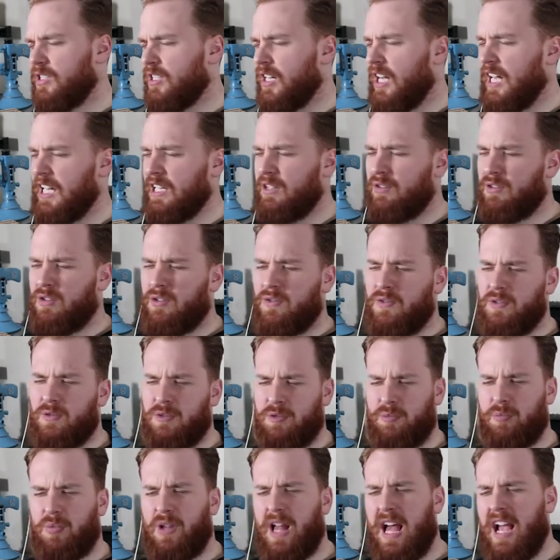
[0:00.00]
I don't know if it was
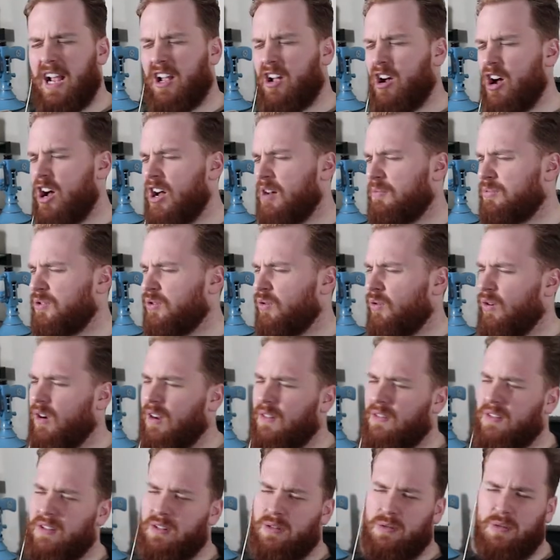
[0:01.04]
Black Ops or
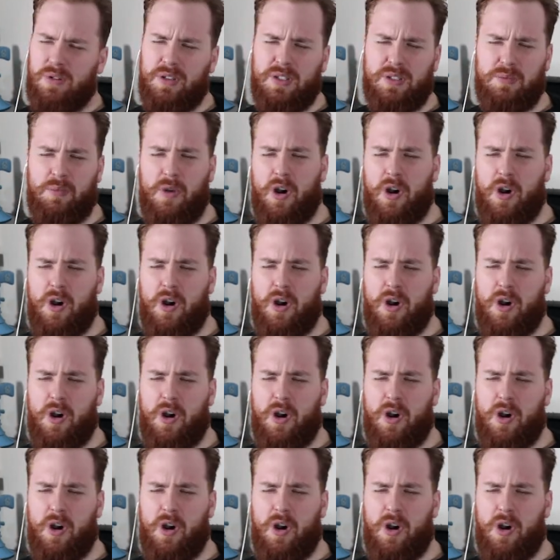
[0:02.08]
if it was